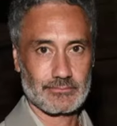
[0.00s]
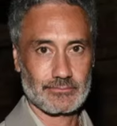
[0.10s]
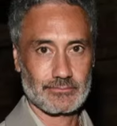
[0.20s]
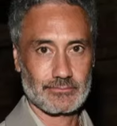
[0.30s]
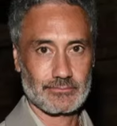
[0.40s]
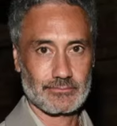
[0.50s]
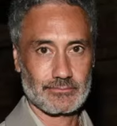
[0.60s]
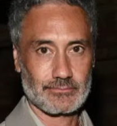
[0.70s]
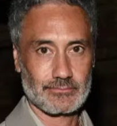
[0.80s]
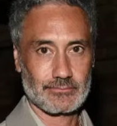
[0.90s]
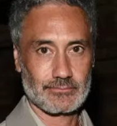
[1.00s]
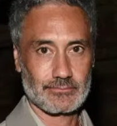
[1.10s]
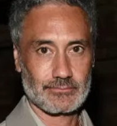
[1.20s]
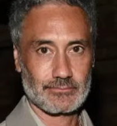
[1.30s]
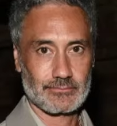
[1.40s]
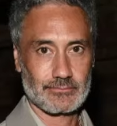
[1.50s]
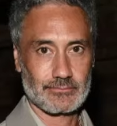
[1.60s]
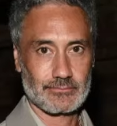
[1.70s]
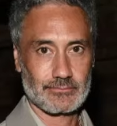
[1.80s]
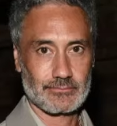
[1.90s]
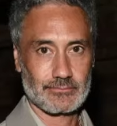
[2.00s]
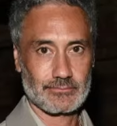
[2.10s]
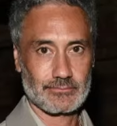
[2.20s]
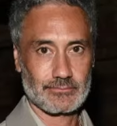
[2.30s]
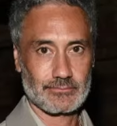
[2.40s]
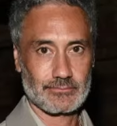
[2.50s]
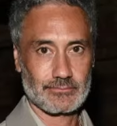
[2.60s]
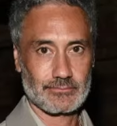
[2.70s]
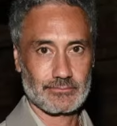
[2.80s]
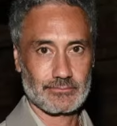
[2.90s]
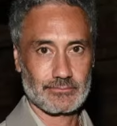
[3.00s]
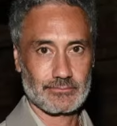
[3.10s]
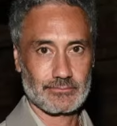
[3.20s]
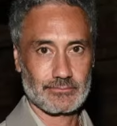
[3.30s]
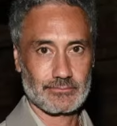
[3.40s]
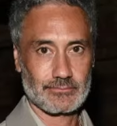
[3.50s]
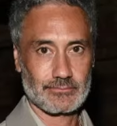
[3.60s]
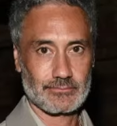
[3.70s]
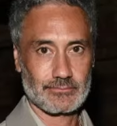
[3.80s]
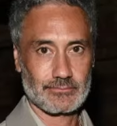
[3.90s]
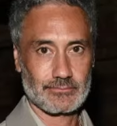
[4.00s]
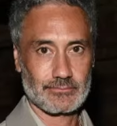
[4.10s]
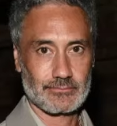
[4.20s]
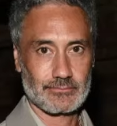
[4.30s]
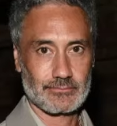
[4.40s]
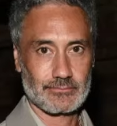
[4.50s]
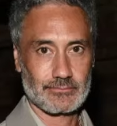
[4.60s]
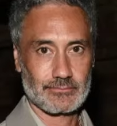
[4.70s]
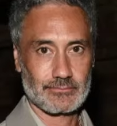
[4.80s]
(not speaking)